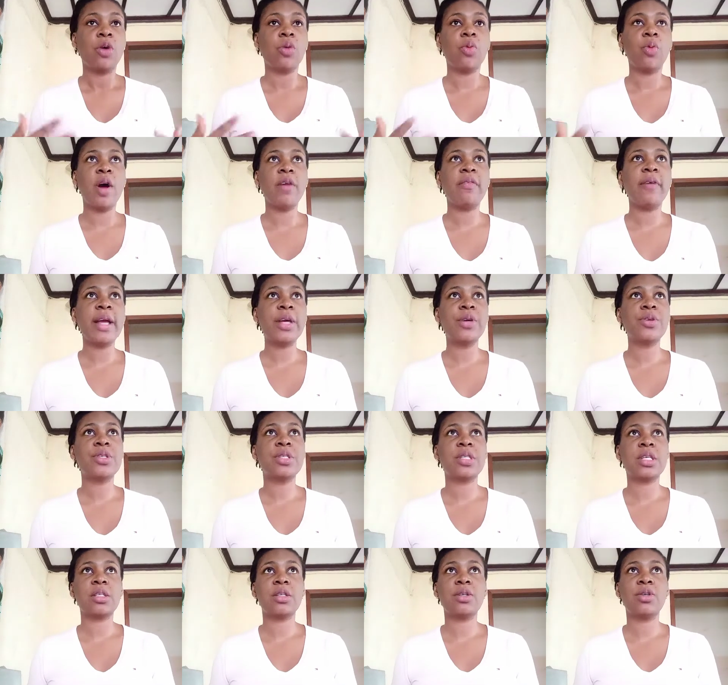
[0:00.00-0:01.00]
Whoever you
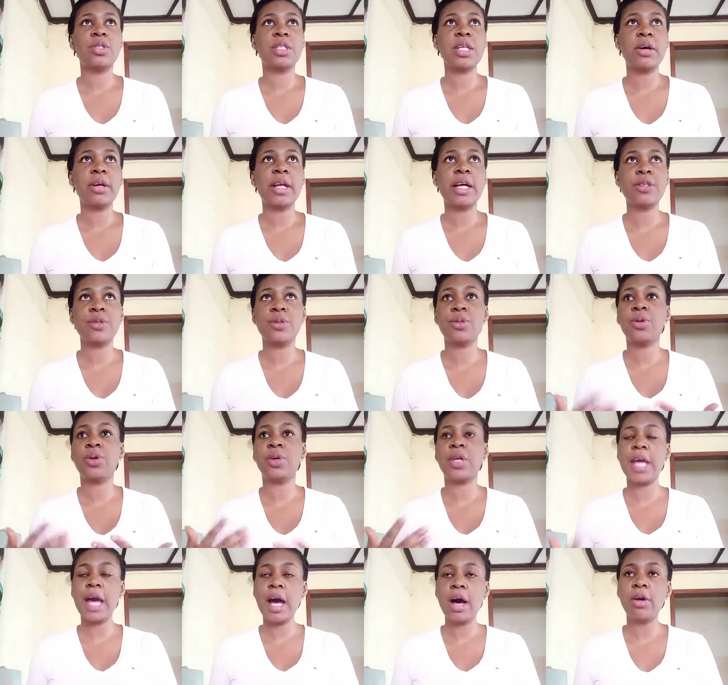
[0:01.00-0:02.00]
tell that the
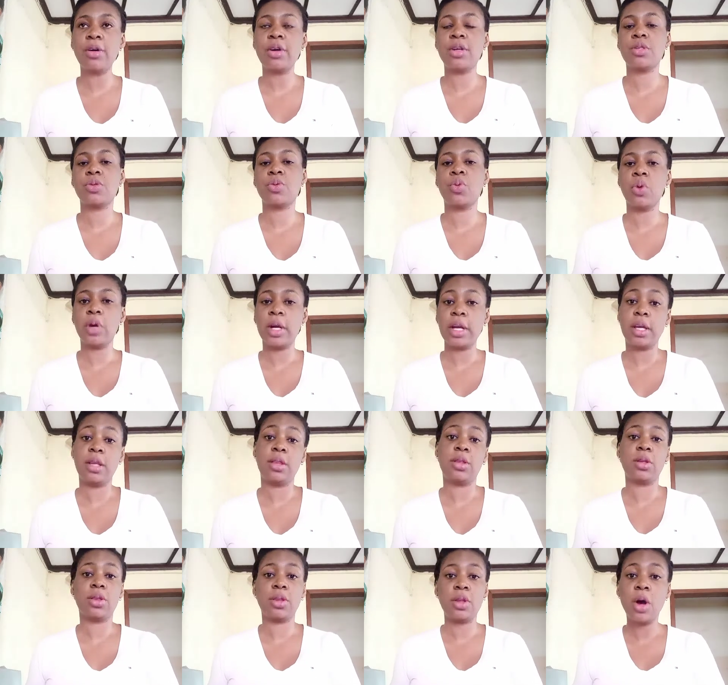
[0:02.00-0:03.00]
girl is
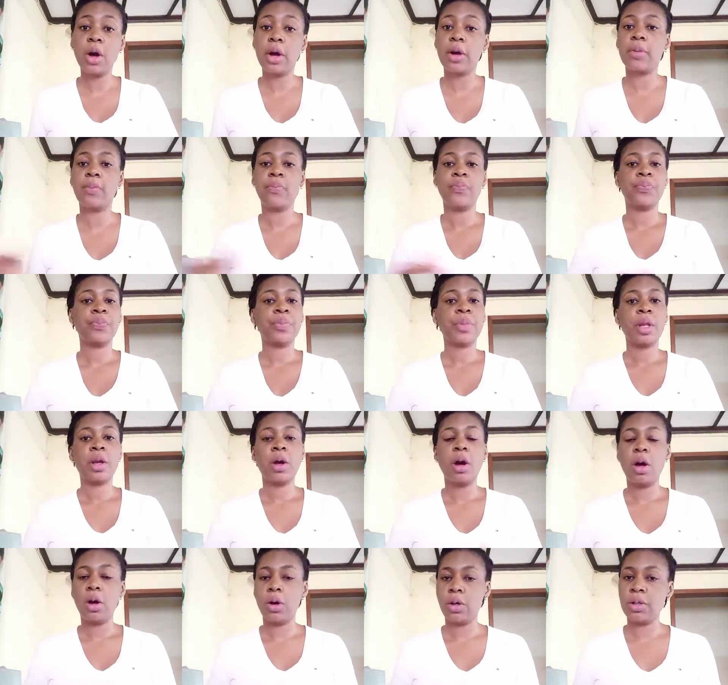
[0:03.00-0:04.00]
working the dog
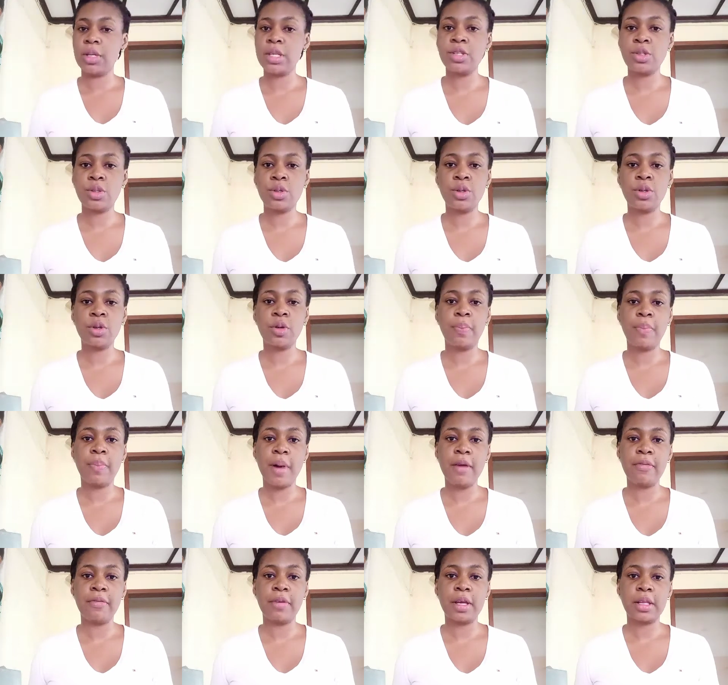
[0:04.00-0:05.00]
understood you
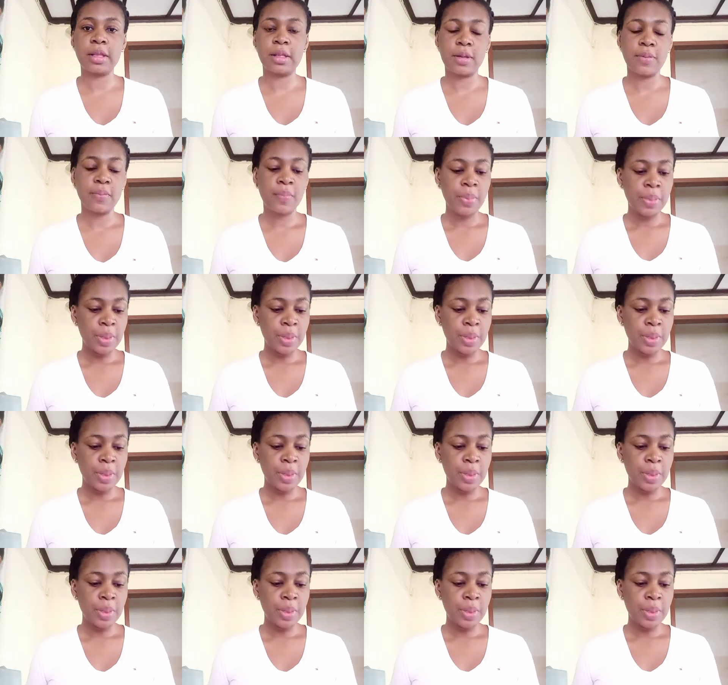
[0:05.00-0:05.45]
perfectly.